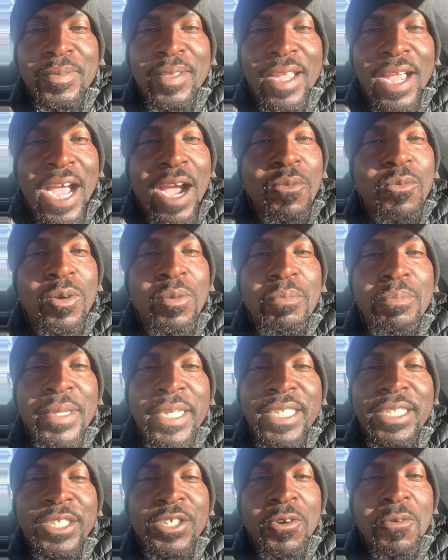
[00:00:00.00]
I will
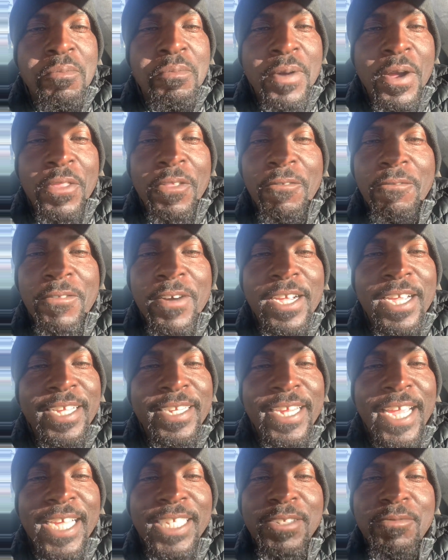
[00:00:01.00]
beat your
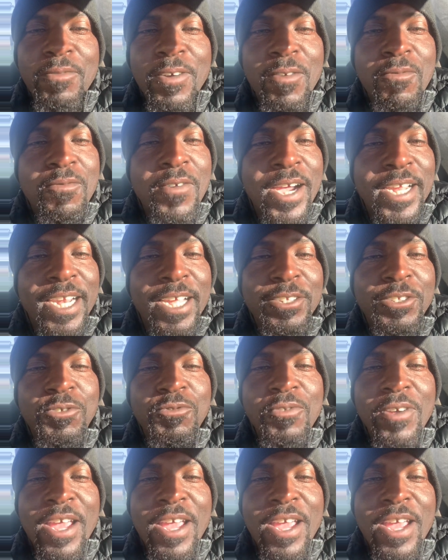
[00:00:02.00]
motherfucking ass if I find out you